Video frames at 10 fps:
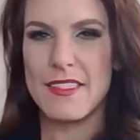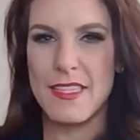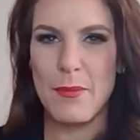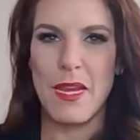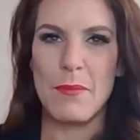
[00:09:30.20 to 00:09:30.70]

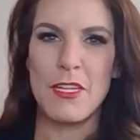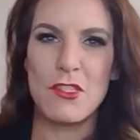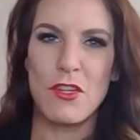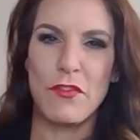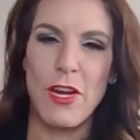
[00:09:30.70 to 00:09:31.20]
Debbie, I'm not
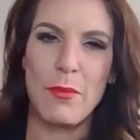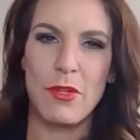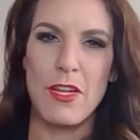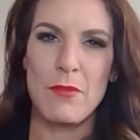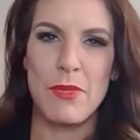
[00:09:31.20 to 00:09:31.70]
sure if you're able
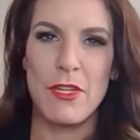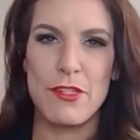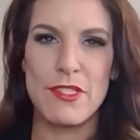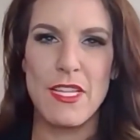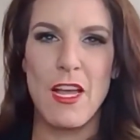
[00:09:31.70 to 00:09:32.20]
to unmute
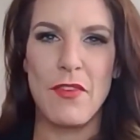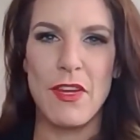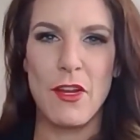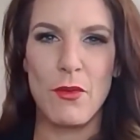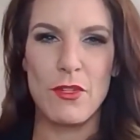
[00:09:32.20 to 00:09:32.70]
yourself. I
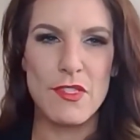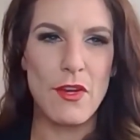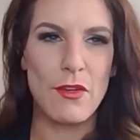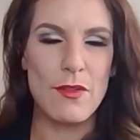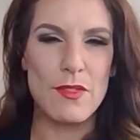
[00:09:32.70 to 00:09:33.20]
know
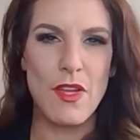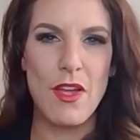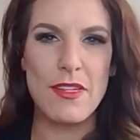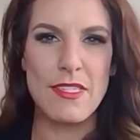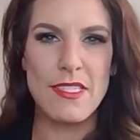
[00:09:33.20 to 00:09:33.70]
DeSoto's
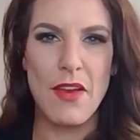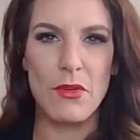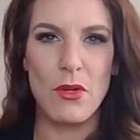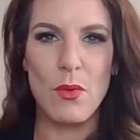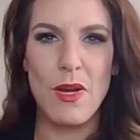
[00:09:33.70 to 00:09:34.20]
gotten
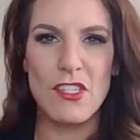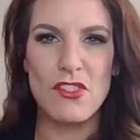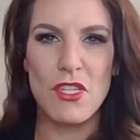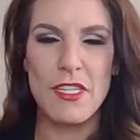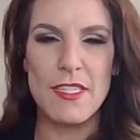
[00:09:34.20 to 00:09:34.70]
several
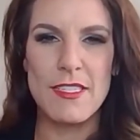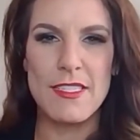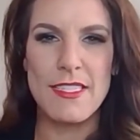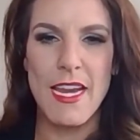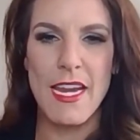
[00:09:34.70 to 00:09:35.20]

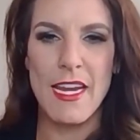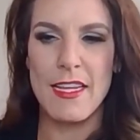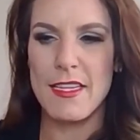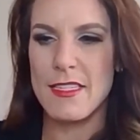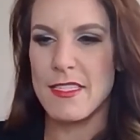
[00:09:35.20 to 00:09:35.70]
questions
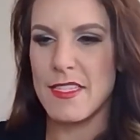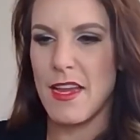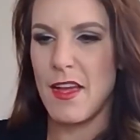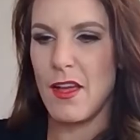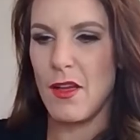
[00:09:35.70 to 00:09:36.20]
and
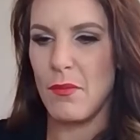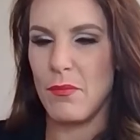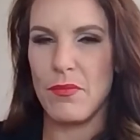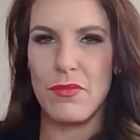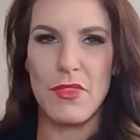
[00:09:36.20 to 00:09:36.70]

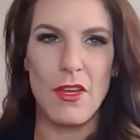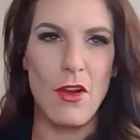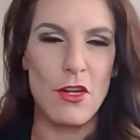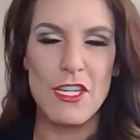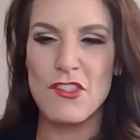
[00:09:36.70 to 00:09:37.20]
the
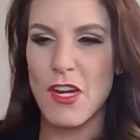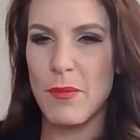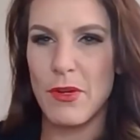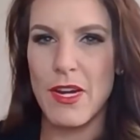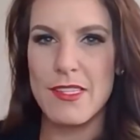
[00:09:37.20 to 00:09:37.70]
Hardee
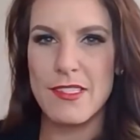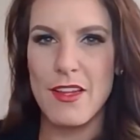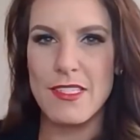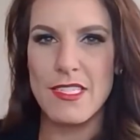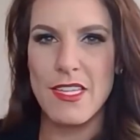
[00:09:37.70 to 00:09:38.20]
Chamber has
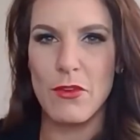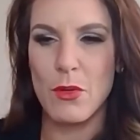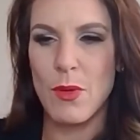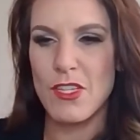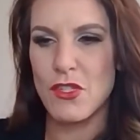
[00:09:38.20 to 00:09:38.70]
gotten several
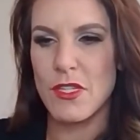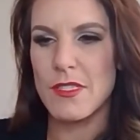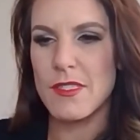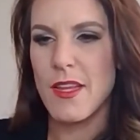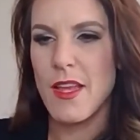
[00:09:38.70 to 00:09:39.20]

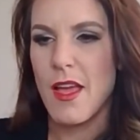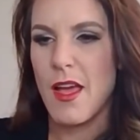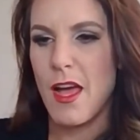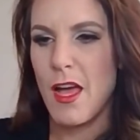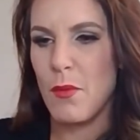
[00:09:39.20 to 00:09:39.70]
questions.
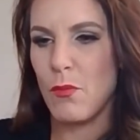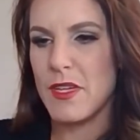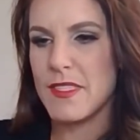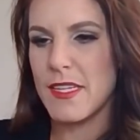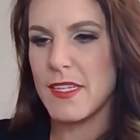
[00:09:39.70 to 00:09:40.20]

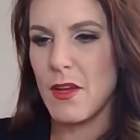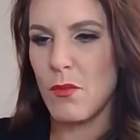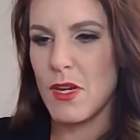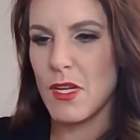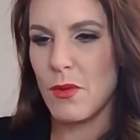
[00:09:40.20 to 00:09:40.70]
We did get
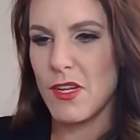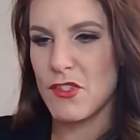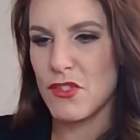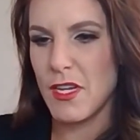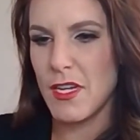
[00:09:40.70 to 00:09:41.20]
one
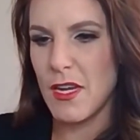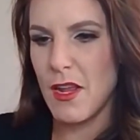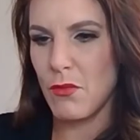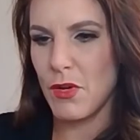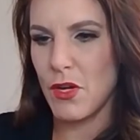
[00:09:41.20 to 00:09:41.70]

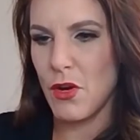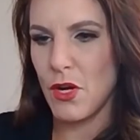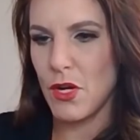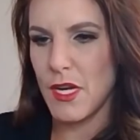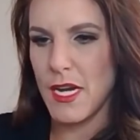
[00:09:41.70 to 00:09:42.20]
question
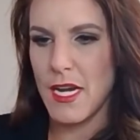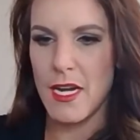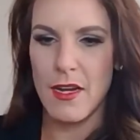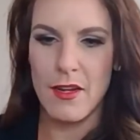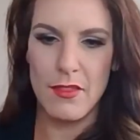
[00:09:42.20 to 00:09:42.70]

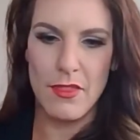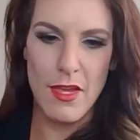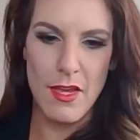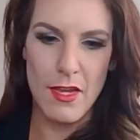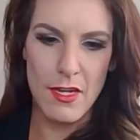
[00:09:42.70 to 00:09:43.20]
regarding
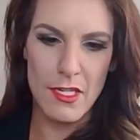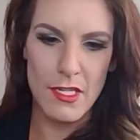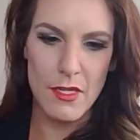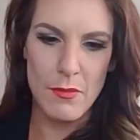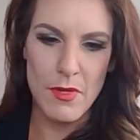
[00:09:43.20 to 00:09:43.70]
the
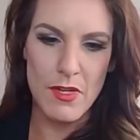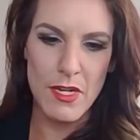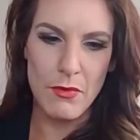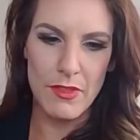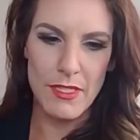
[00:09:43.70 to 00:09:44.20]

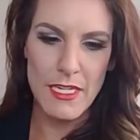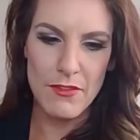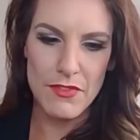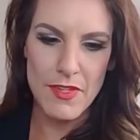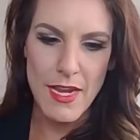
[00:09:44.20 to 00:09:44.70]
Community
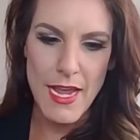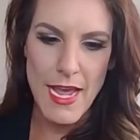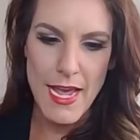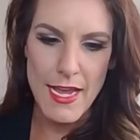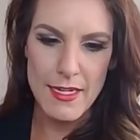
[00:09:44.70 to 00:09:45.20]
Relief
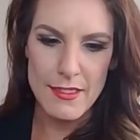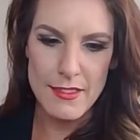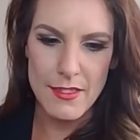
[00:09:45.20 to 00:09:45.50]
Act.